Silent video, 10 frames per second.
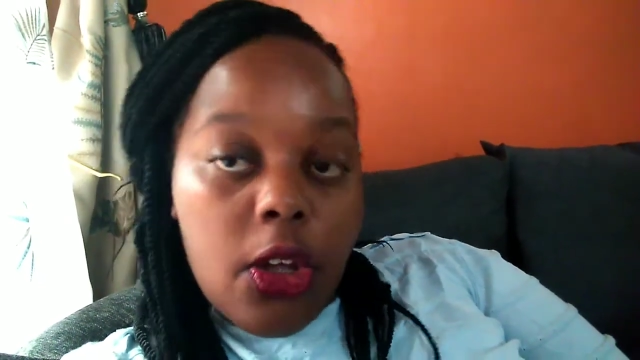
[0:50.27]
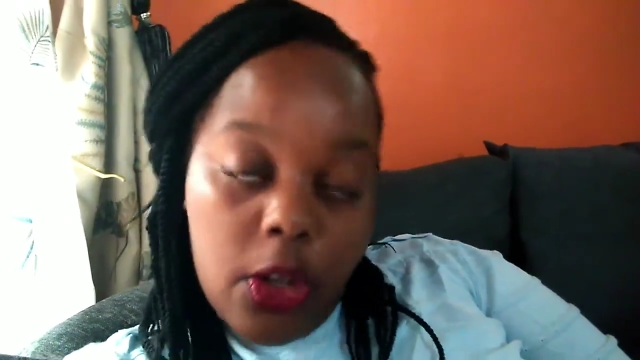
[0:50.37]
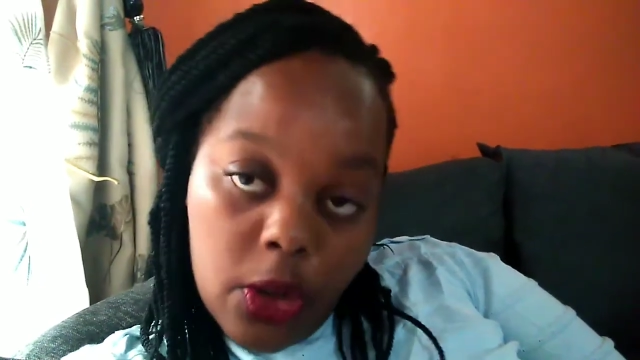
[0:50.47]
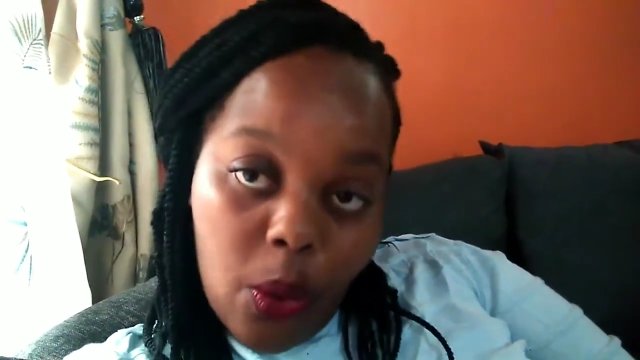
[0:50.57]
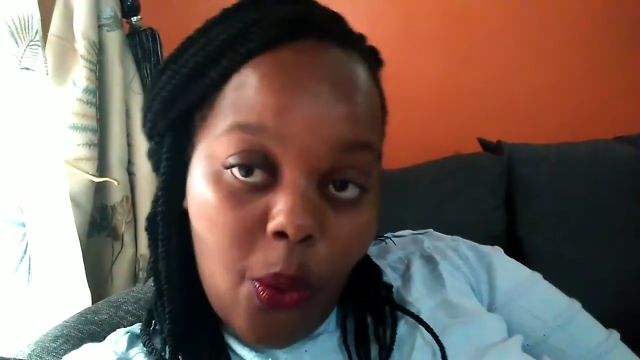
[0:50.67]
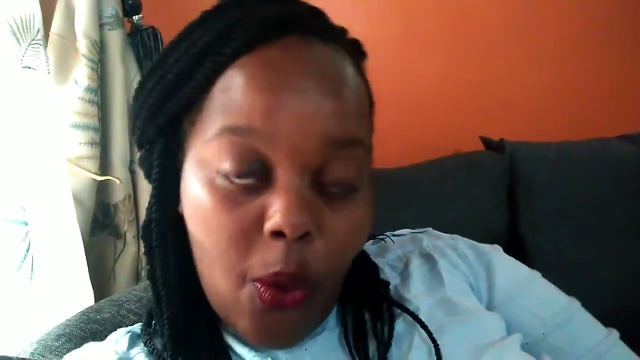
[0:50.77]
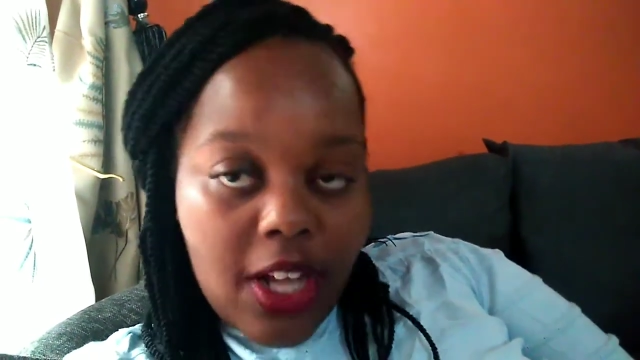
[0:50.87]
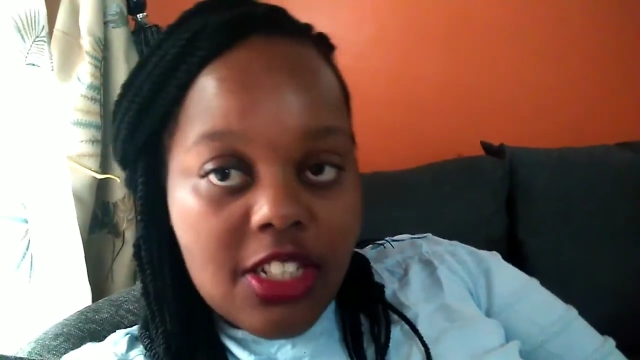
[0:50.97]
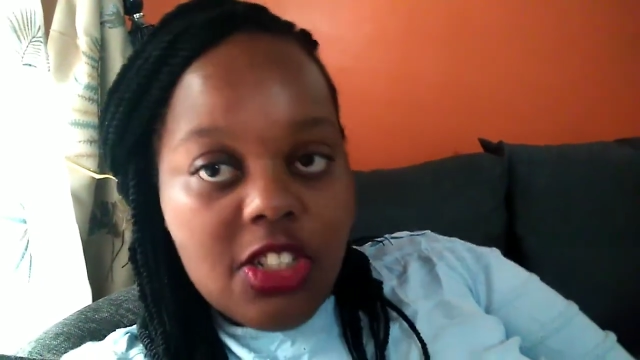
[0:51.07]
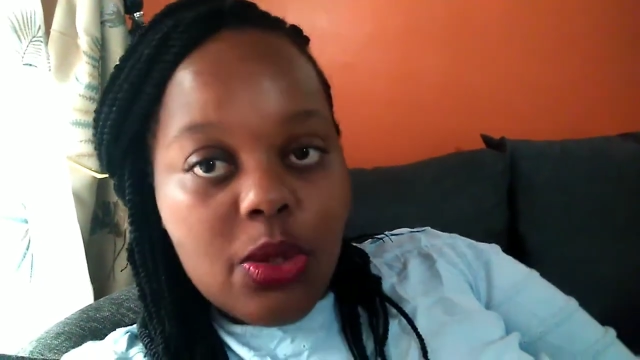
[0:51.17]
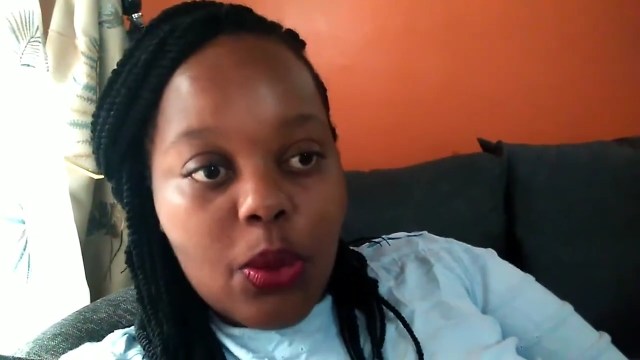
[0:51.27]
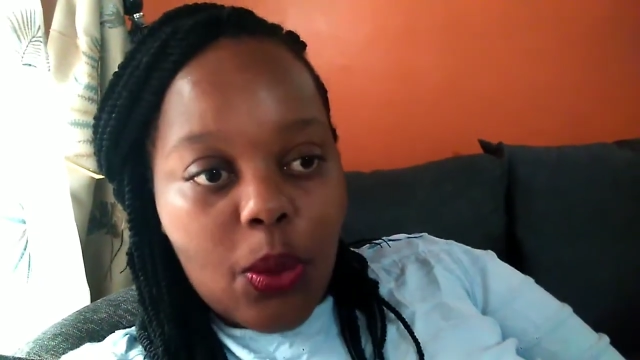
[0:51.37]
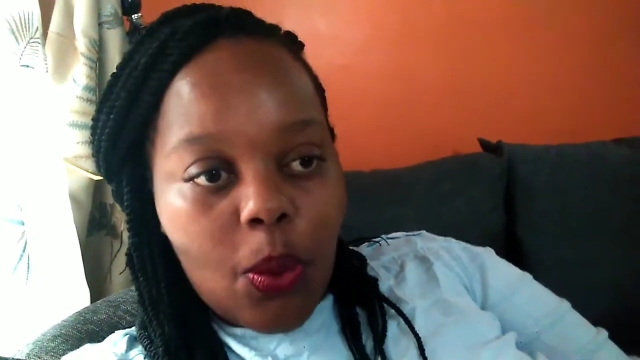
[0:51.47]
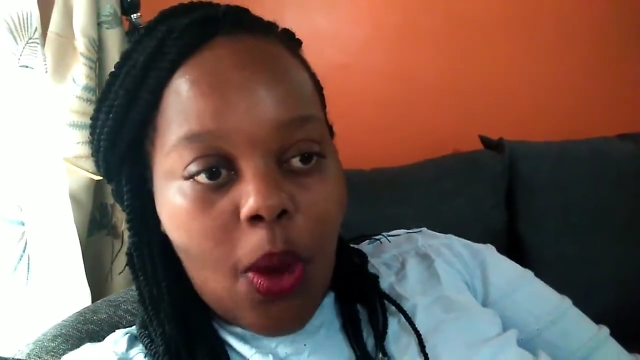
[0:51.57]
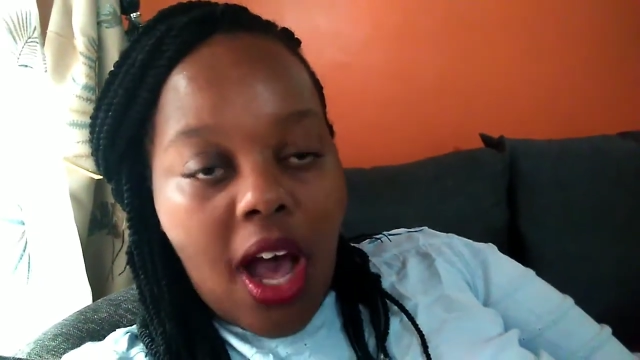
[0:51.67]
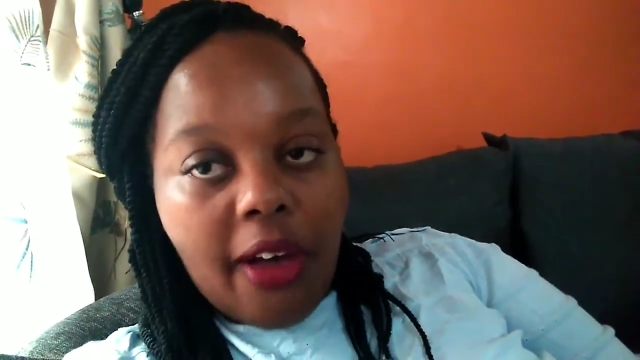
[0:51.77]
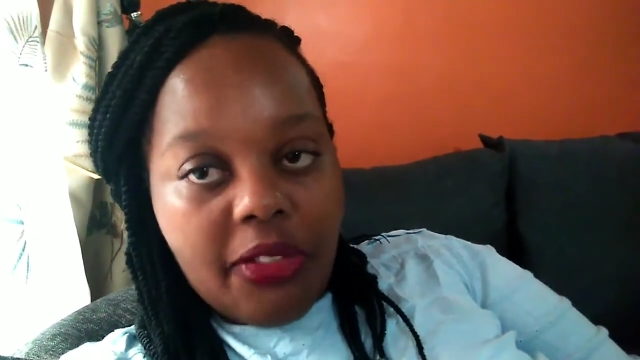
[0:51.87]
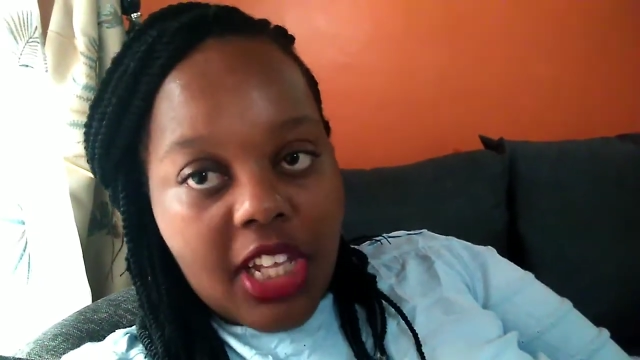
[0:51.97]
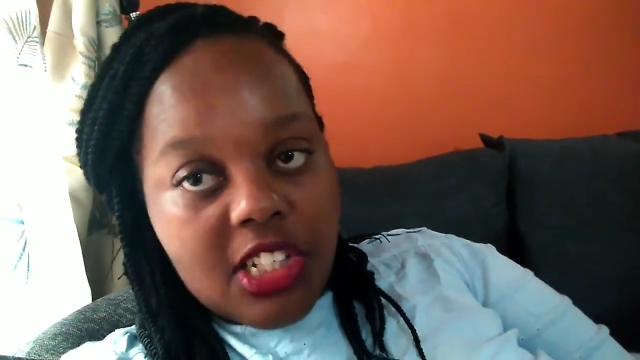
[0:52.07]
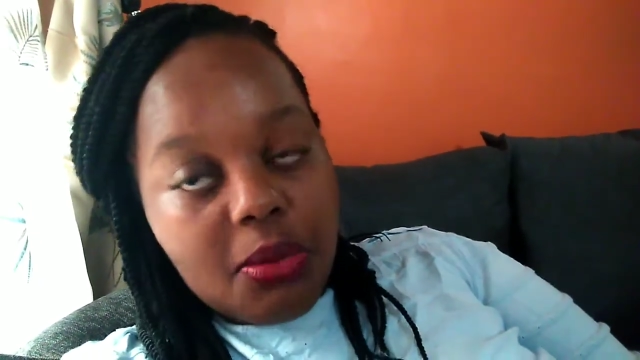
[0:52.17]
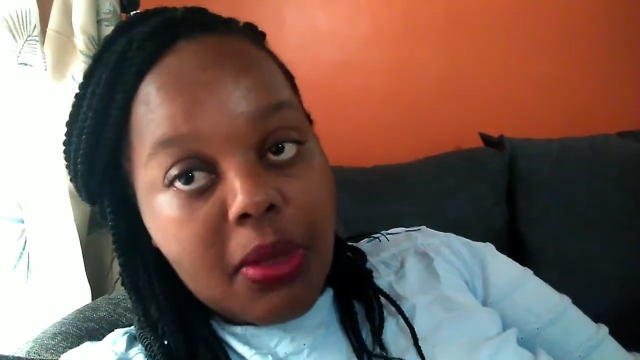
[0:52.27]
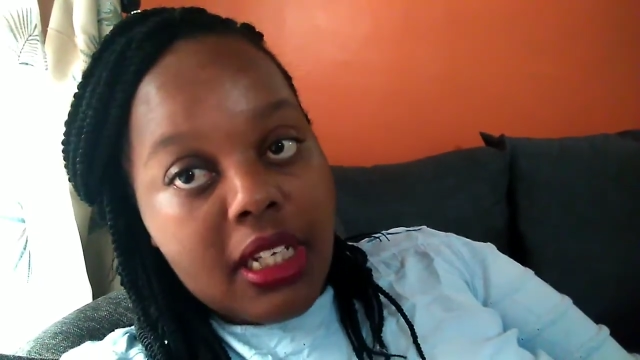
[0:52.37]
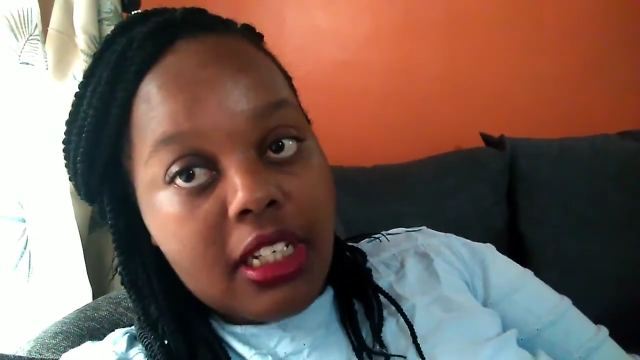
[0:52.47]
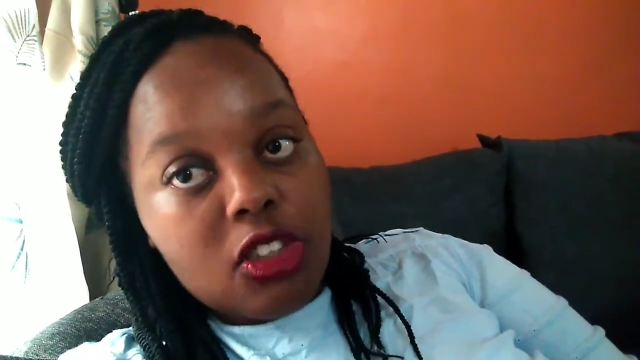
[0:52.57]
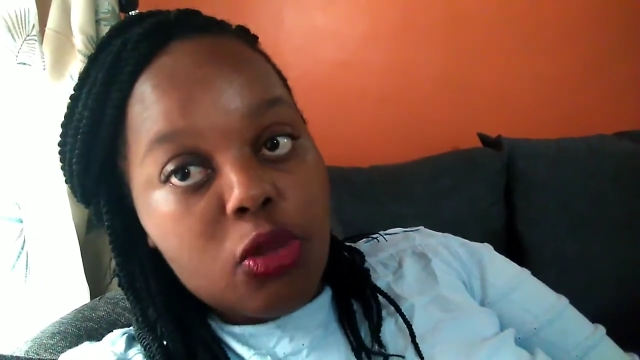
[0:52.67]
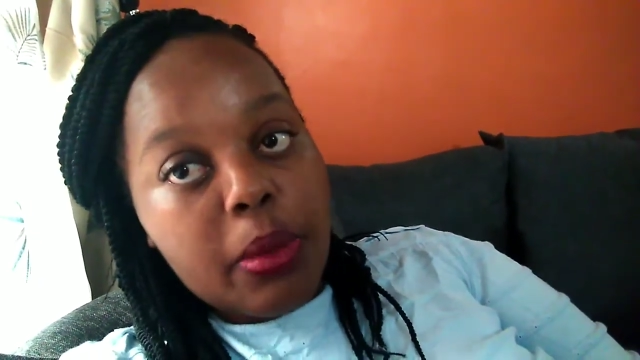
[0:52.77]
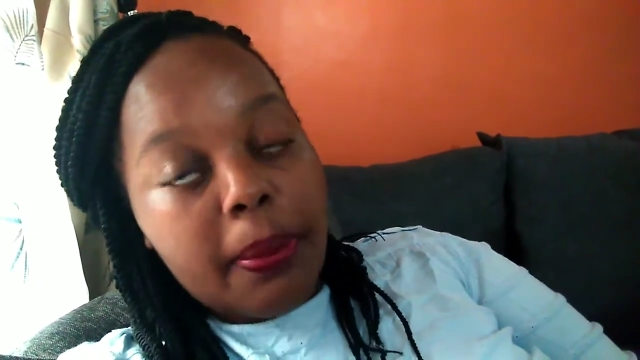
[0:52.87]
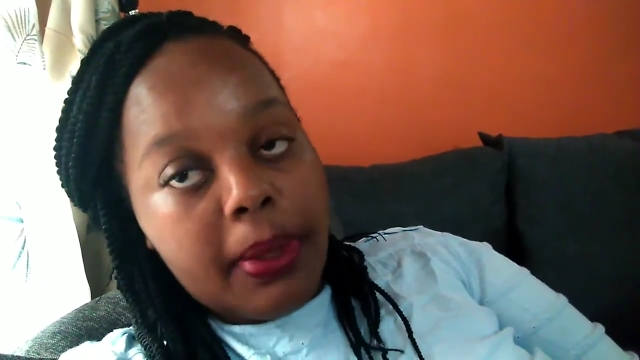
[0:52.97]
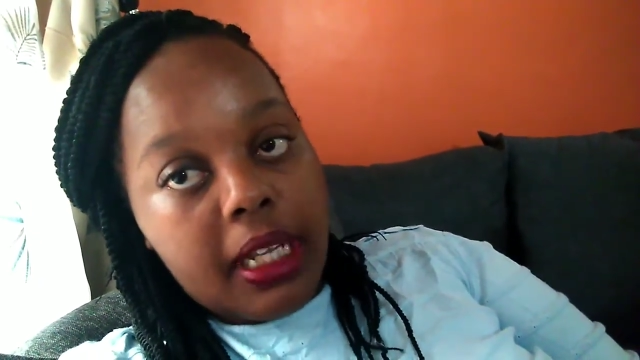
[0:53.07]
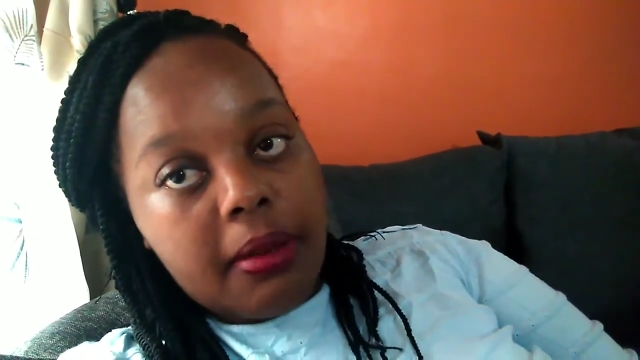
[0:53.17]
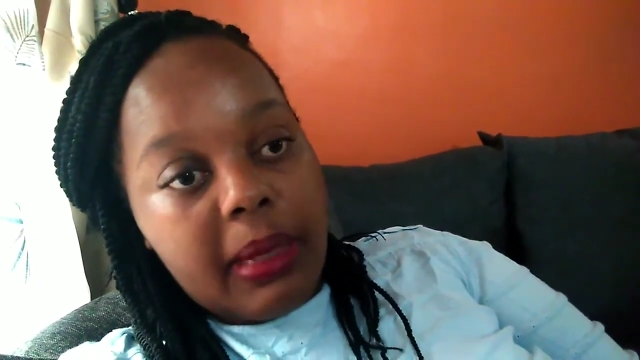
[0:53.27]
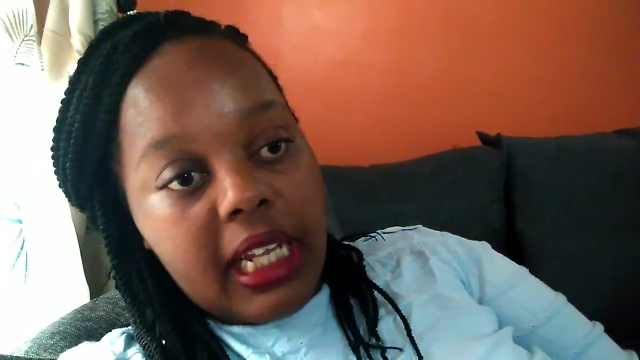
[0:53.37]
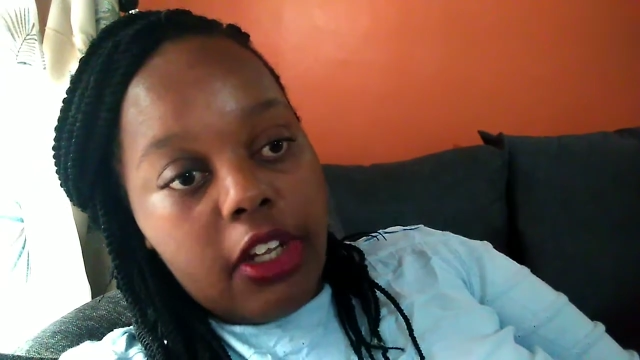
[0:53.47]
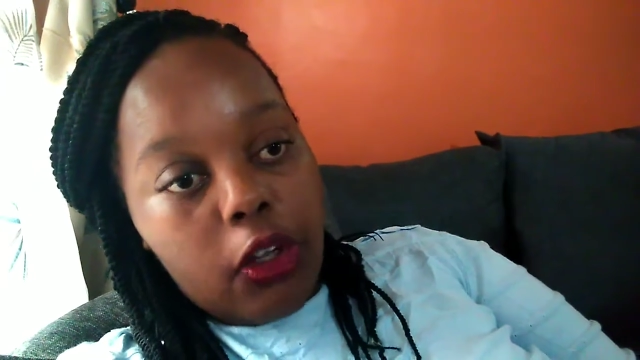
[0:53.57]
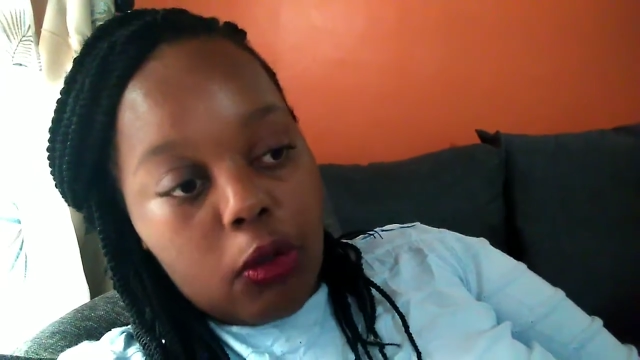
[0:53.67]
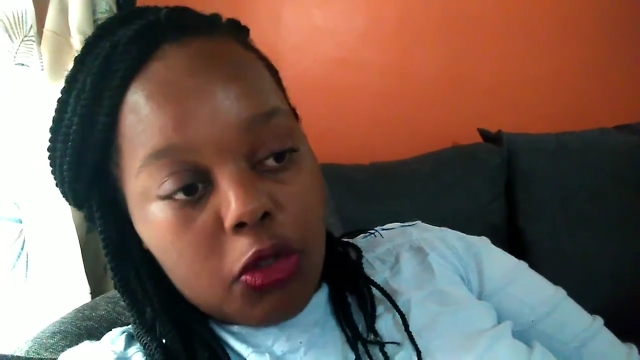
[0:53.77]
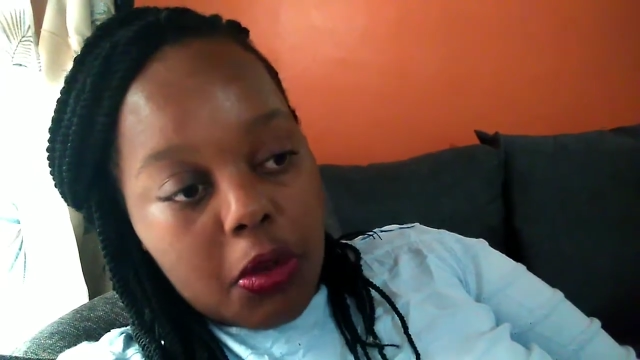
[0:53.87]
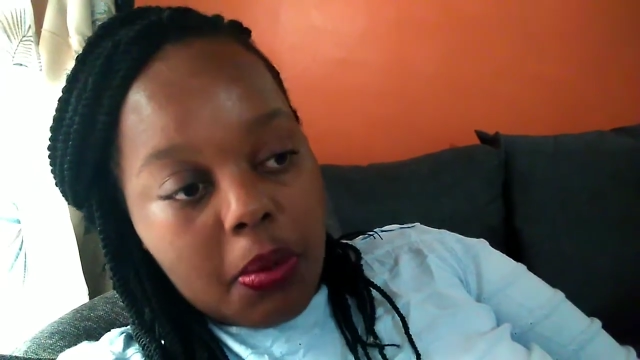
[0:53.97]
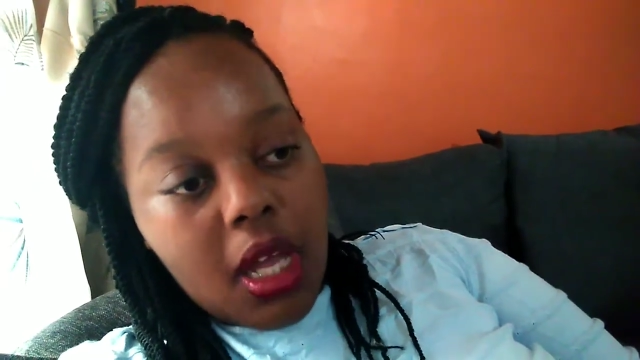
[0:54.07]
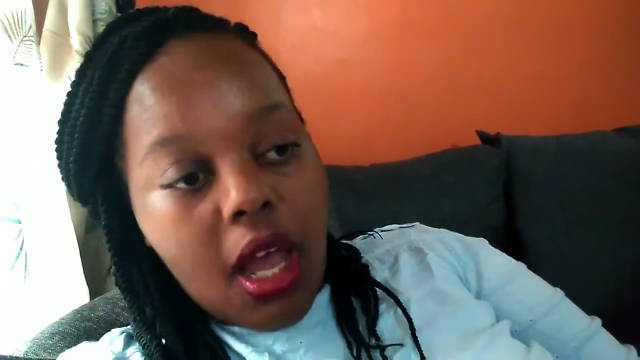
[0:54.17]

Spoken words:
you want to have that money to be paid by YouTube.